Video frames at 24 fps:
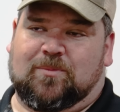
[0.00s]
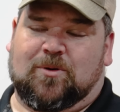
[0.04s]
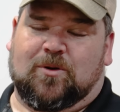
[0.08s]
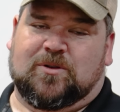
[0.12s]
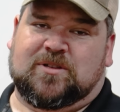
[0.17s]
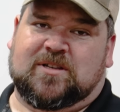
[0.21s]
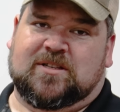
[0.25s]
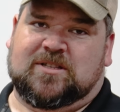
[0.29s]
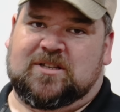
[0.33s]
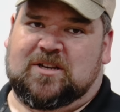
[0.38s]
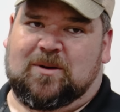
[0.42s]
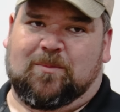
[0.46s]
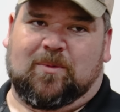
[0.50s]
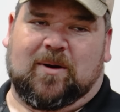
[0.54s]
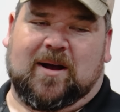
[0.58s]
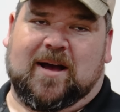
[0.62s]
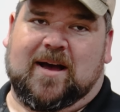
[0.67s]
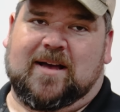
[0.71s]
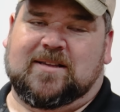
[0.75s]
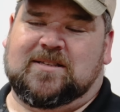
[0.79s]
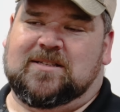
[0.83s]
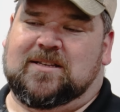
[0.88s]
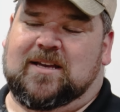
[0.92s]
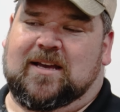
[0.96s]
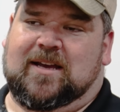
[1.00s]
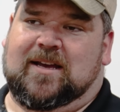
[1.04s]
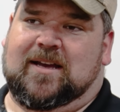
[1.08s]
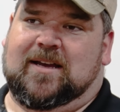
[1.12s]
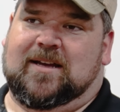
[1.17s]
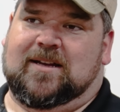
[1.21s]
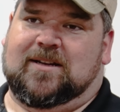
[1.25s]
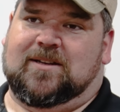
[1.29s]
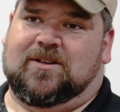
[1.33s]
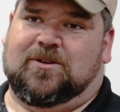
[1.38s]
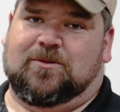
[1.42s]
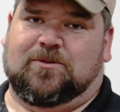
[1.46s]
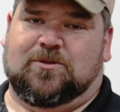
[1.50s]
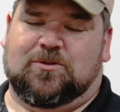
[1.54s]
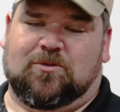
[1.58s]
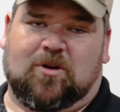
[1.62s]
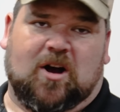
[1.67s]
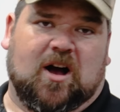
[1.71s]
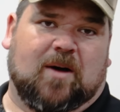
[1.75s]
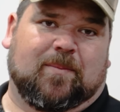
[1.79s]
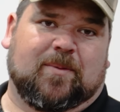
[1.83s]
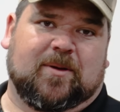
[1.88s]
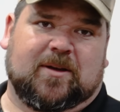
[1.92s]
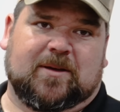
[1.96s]
processing your brass and you
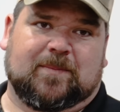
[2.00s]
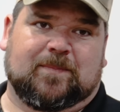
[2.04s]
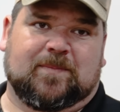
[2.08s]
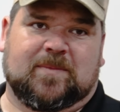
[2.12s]
drop it,